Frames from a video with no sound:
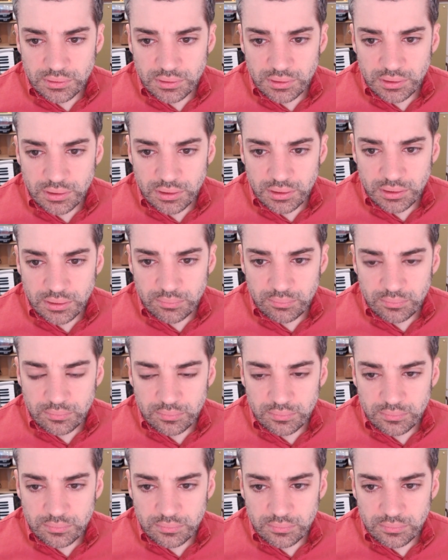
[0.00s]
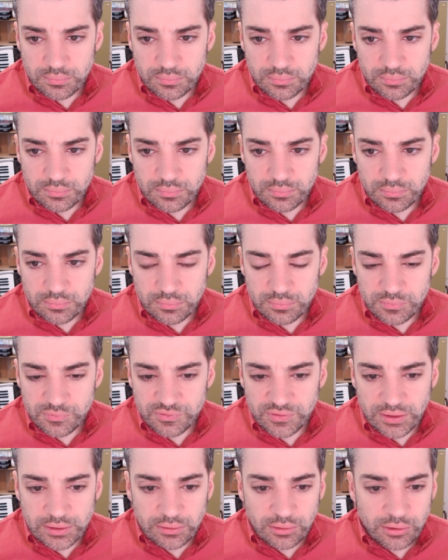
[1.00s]
Um,
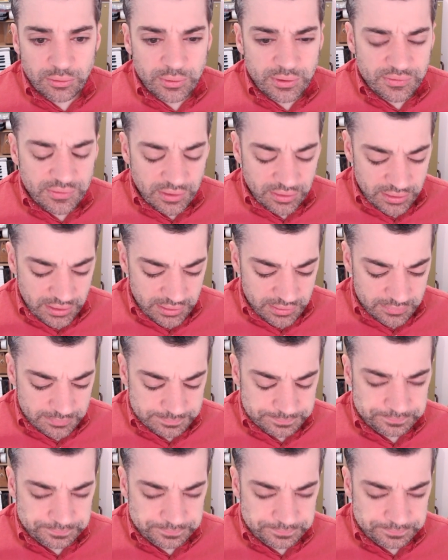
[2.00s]
Saint Louis, I think.